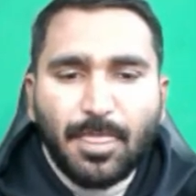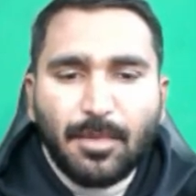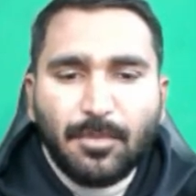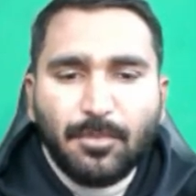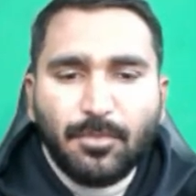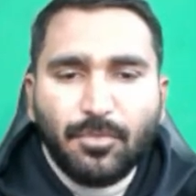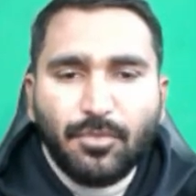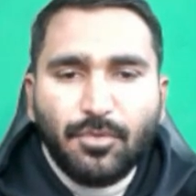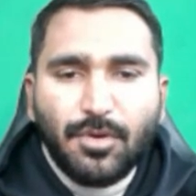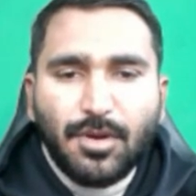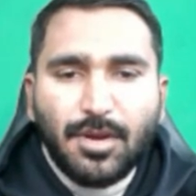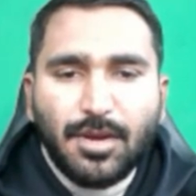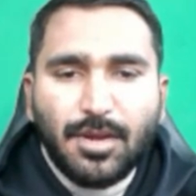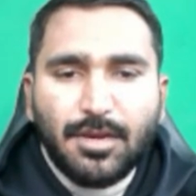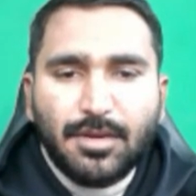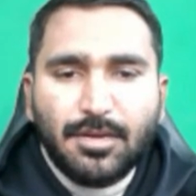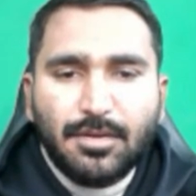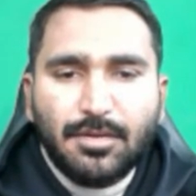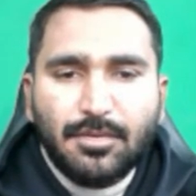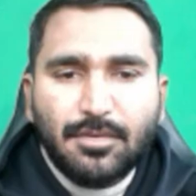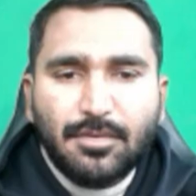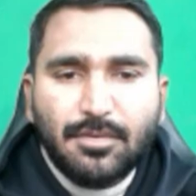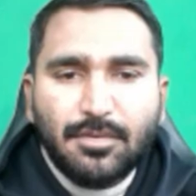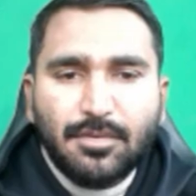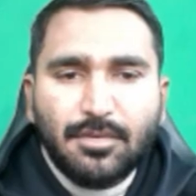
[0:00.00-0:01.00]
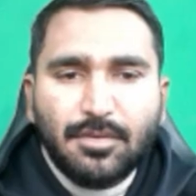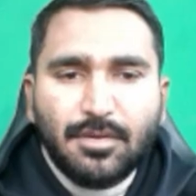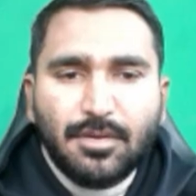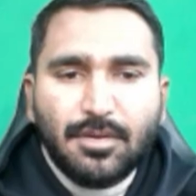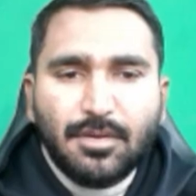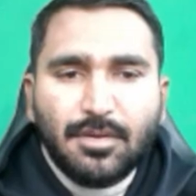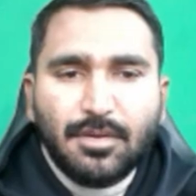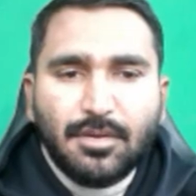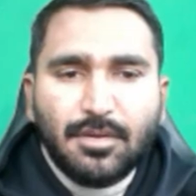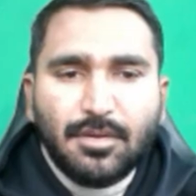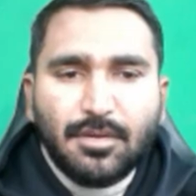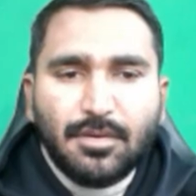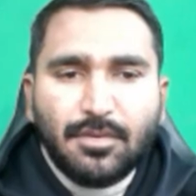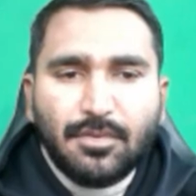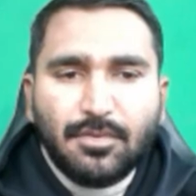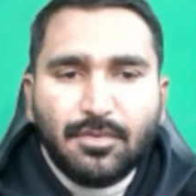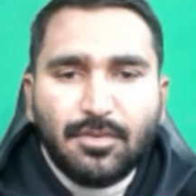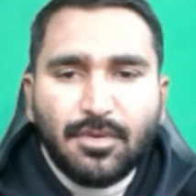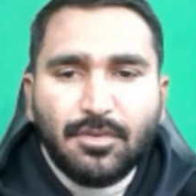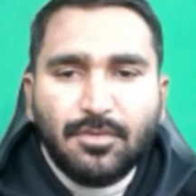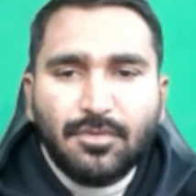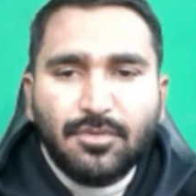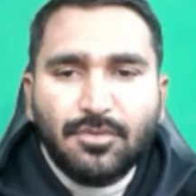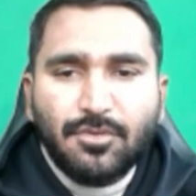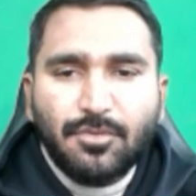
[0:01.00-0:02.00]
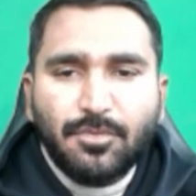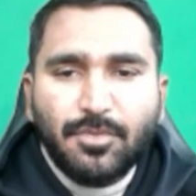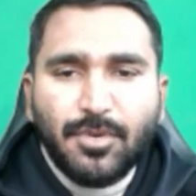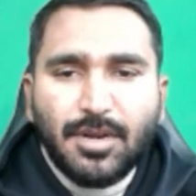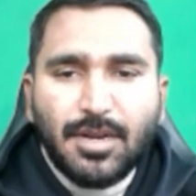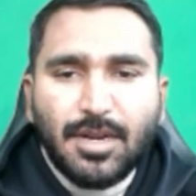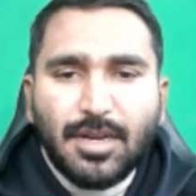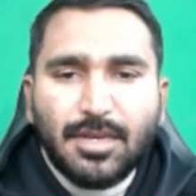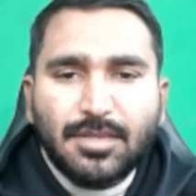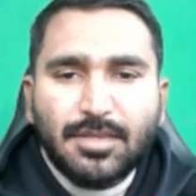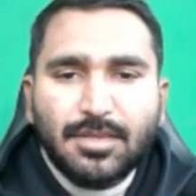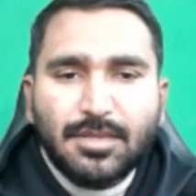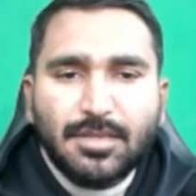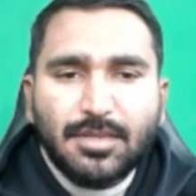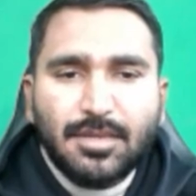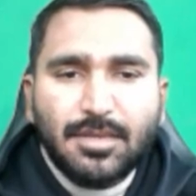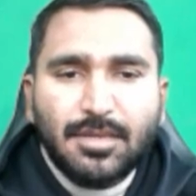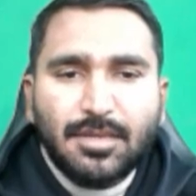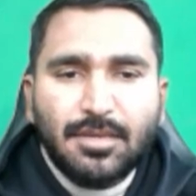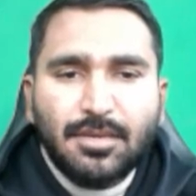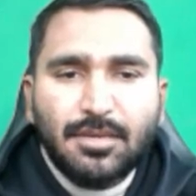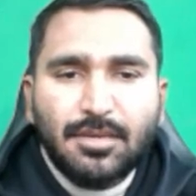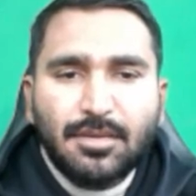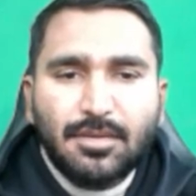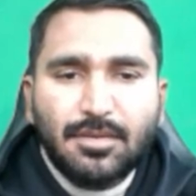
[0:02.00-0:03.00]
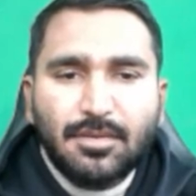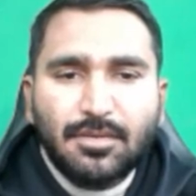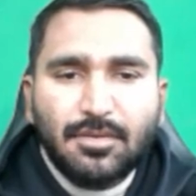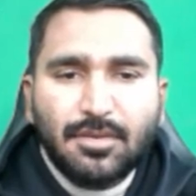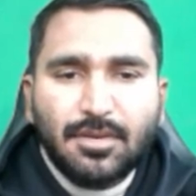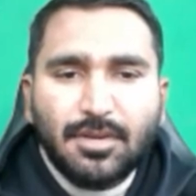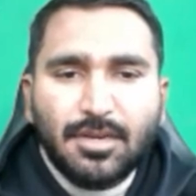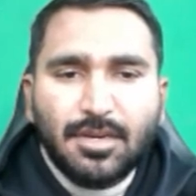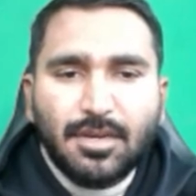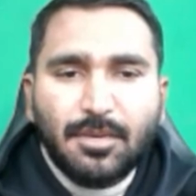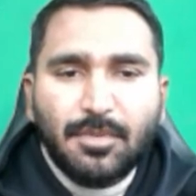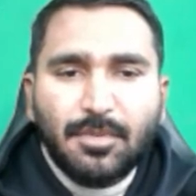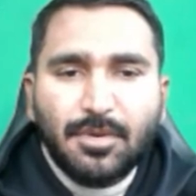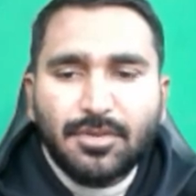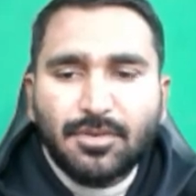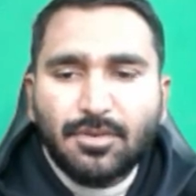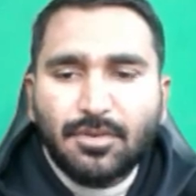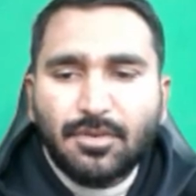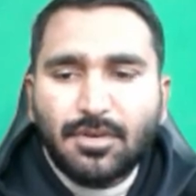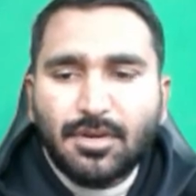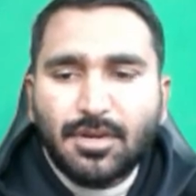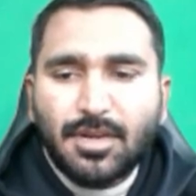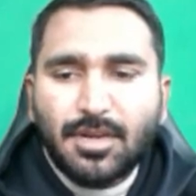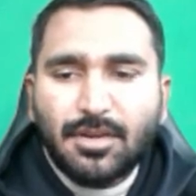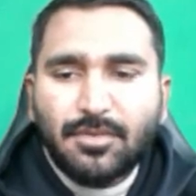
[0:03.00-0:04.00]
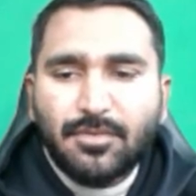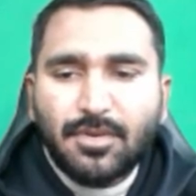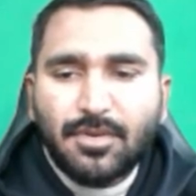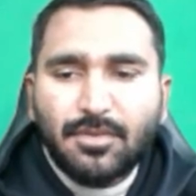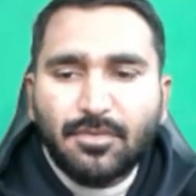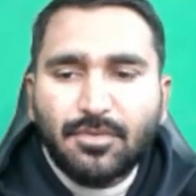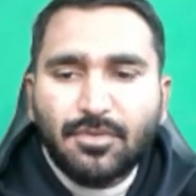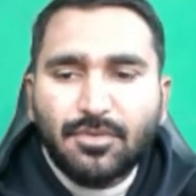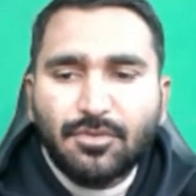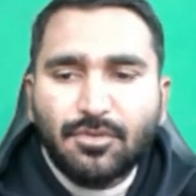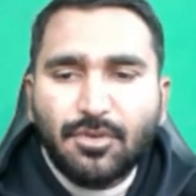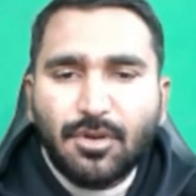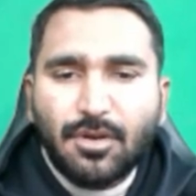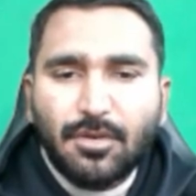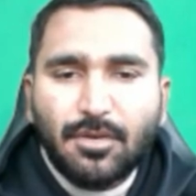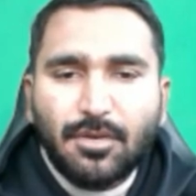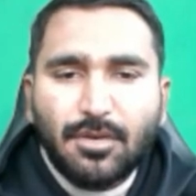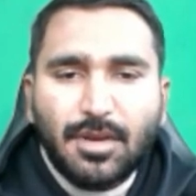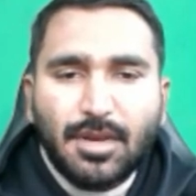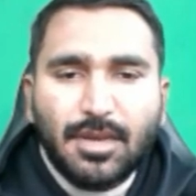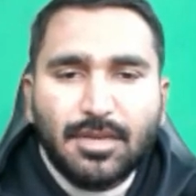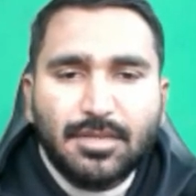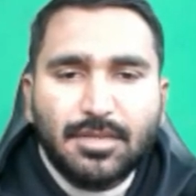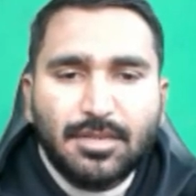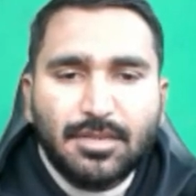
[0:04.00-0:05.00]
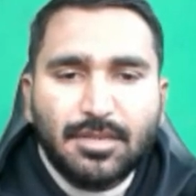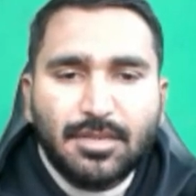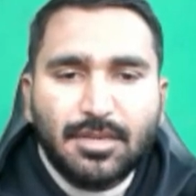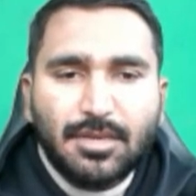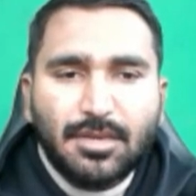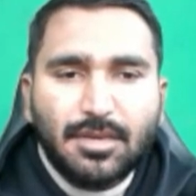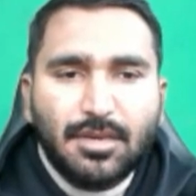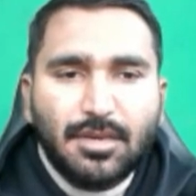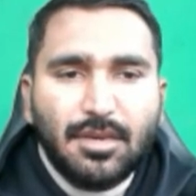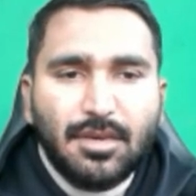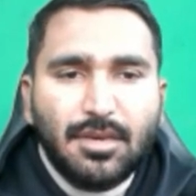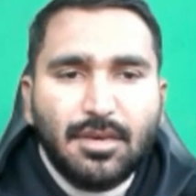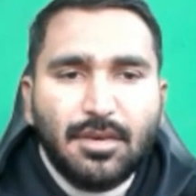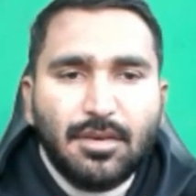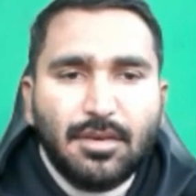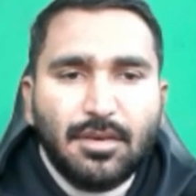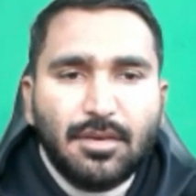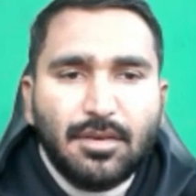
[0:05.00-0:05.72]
point 1 over 2 point and 3. Okay, double solid line 1 over 2 and 3.